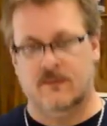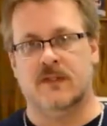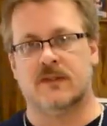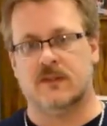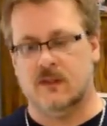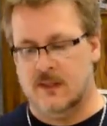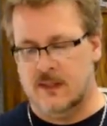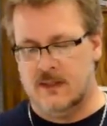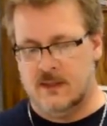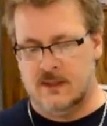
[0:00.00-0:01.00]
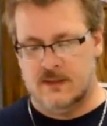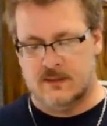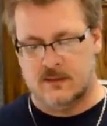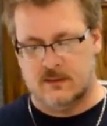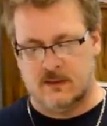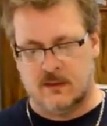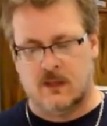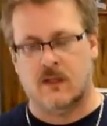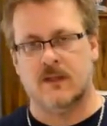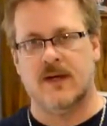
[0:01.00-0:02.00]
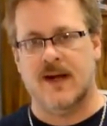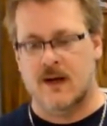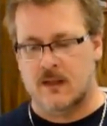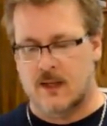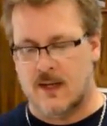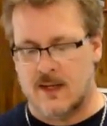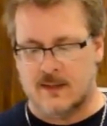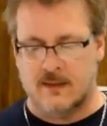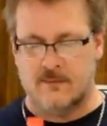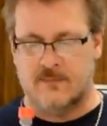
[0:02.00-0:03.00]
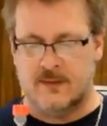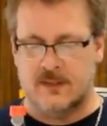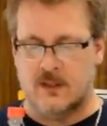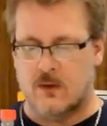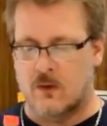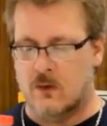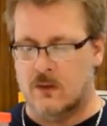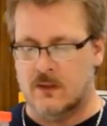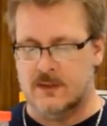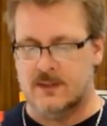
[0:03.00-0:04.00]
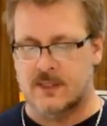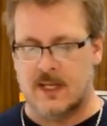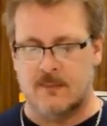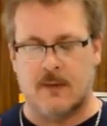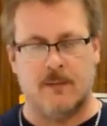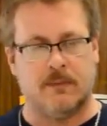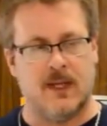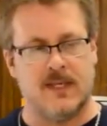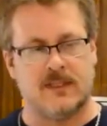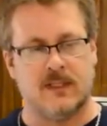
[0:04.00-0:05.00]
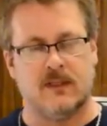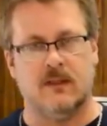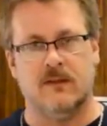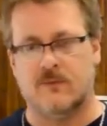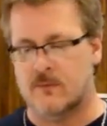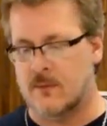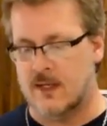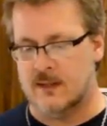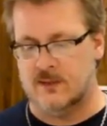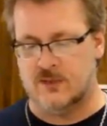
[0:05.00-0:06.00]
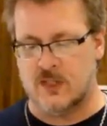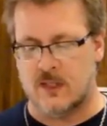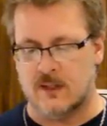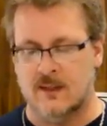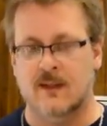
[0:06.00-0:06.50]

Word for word: This lid is called an airlock, and it fits in a hole inside my plastic lid for my jug,